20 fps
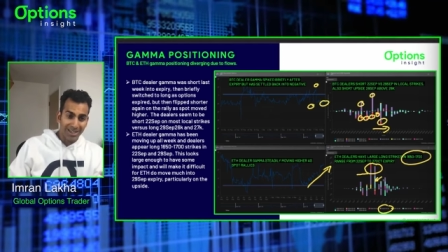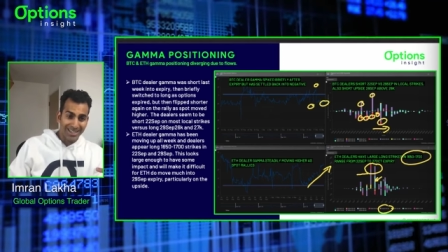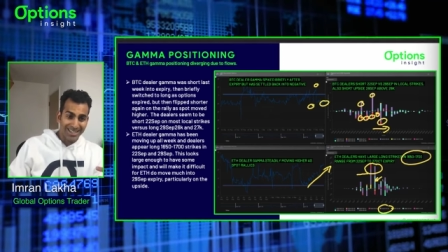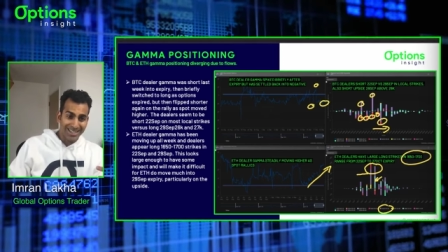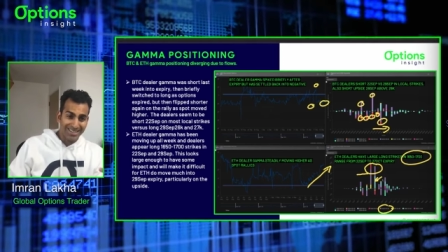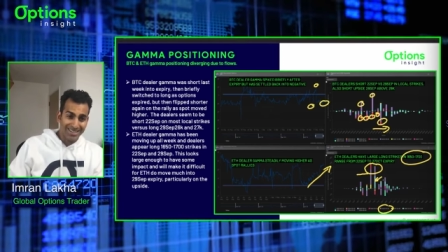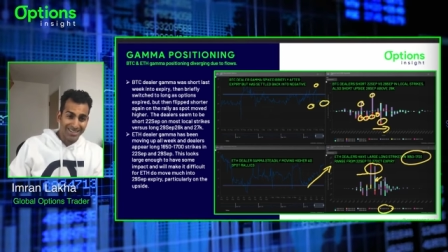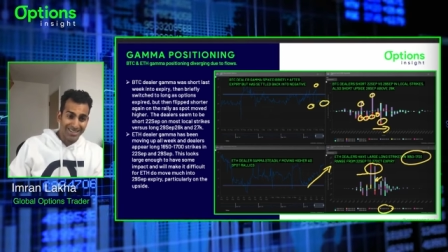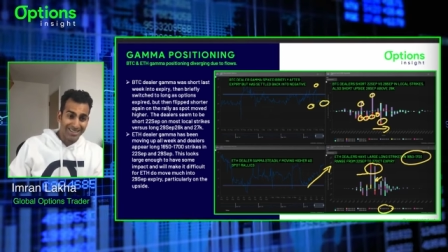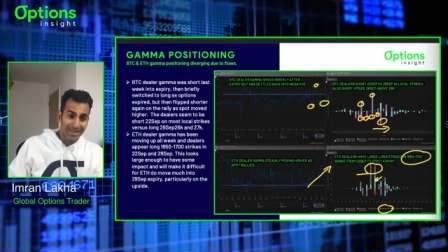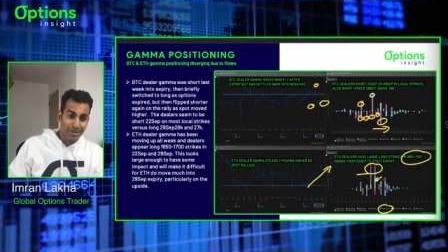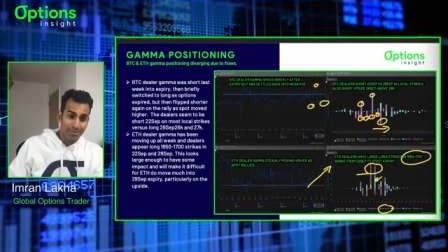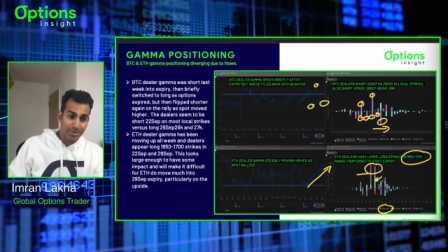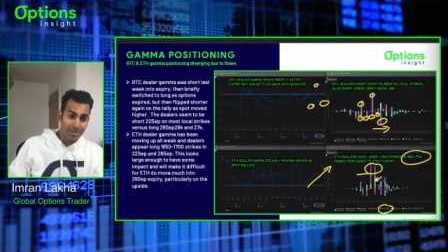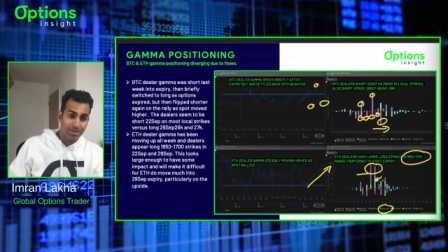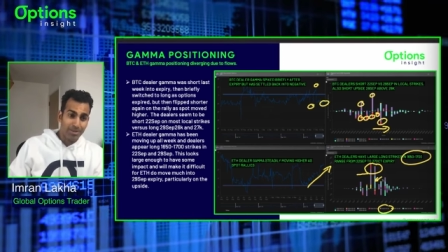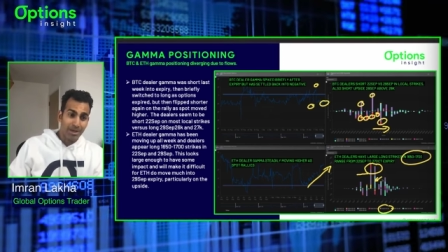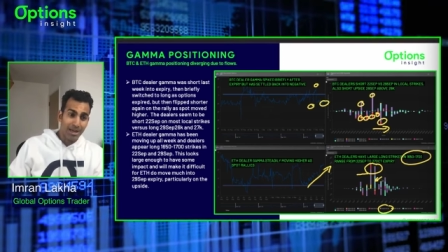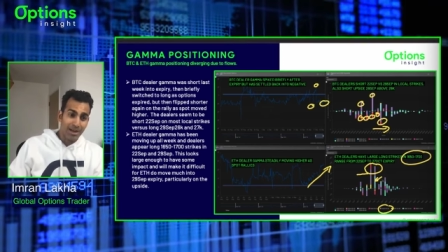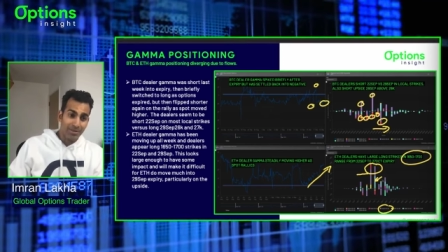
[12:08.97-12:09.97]
And it does seem
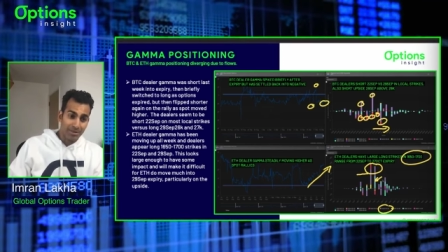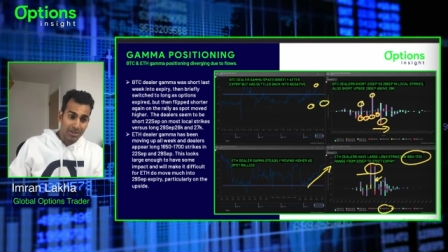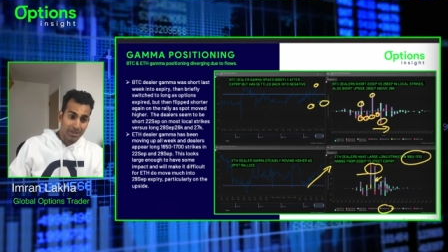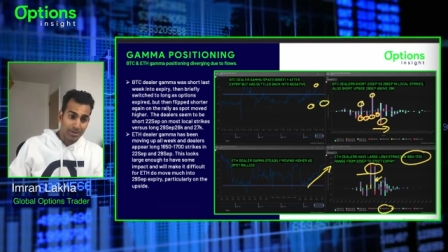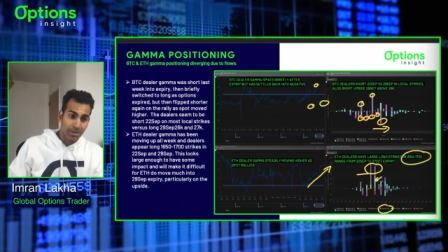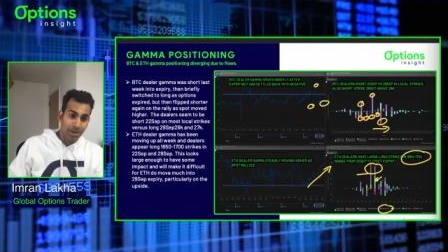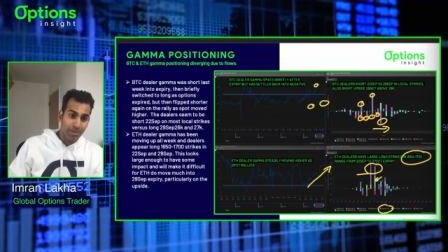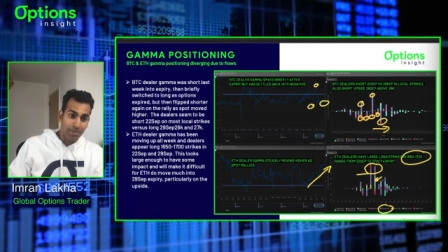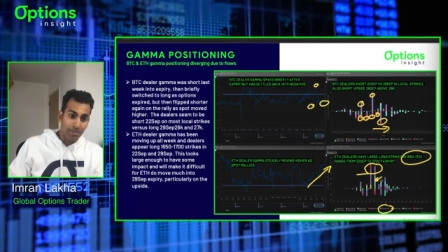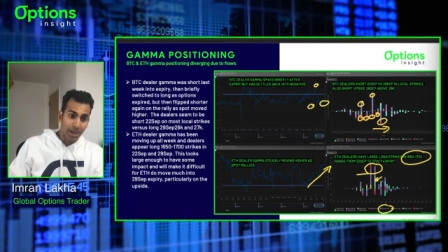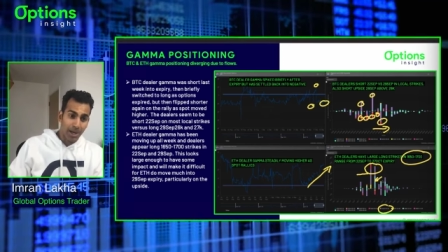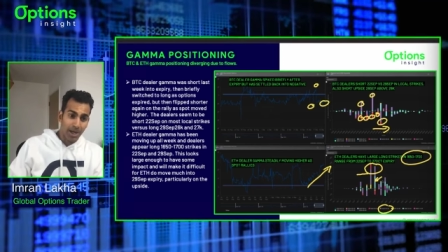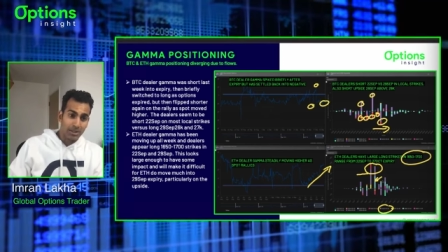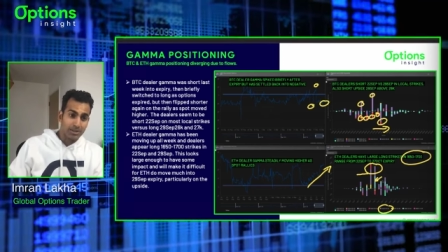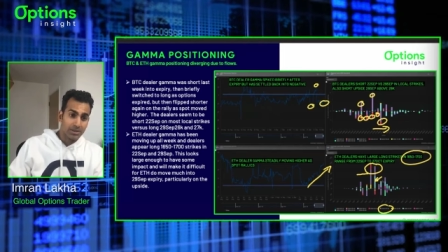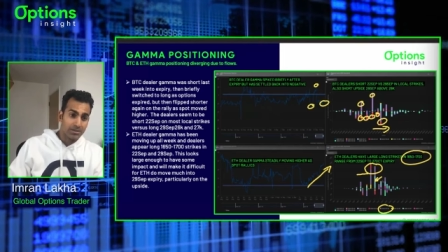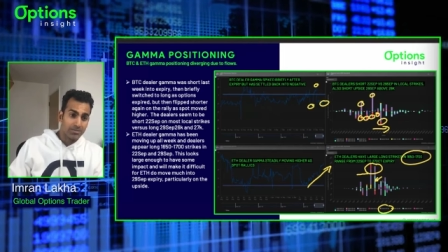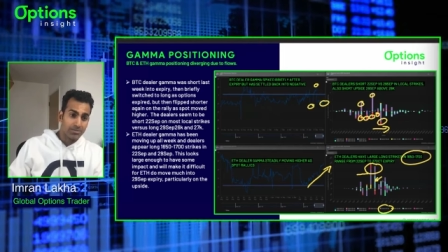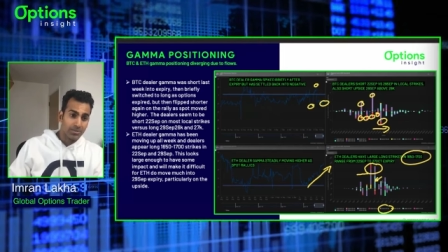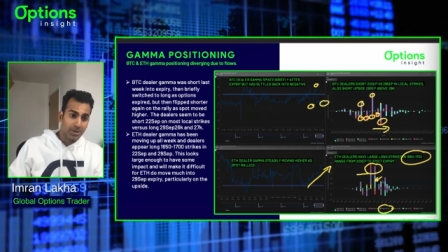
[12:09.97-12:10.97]
to be having some
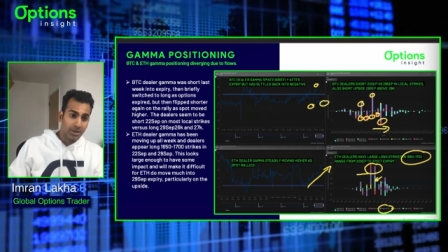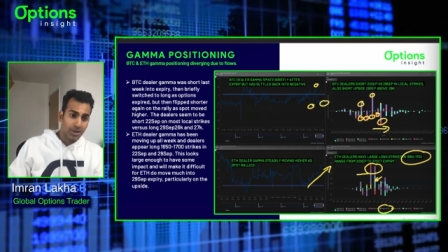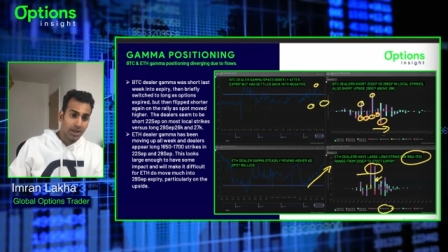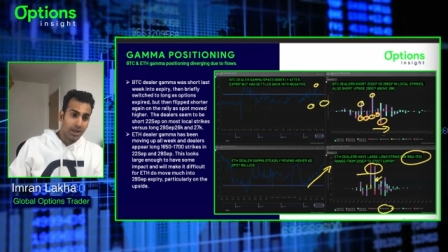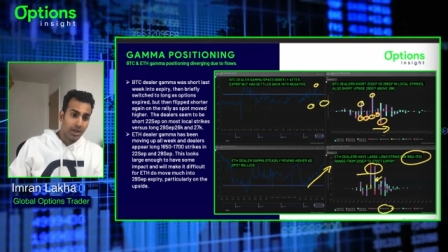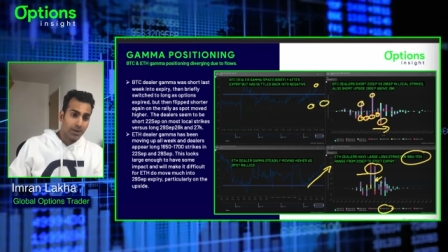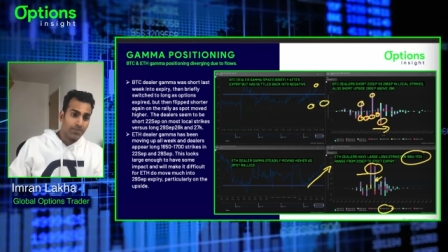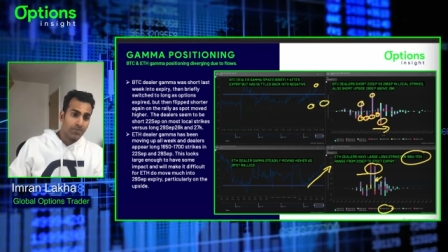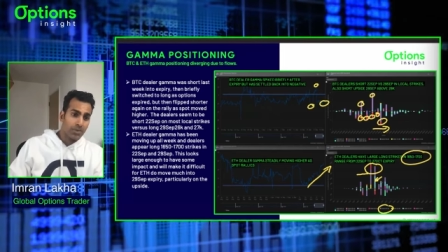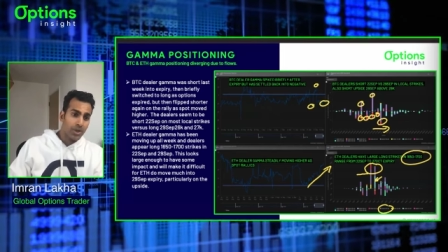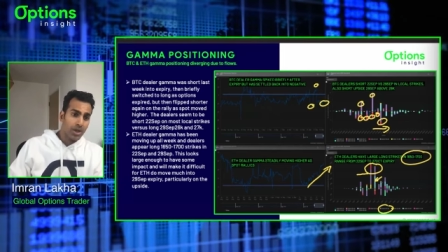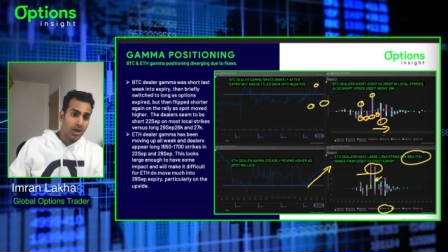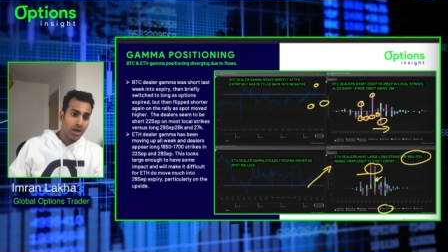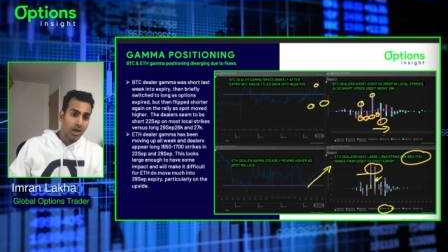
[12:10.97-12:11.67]
impact. Okay.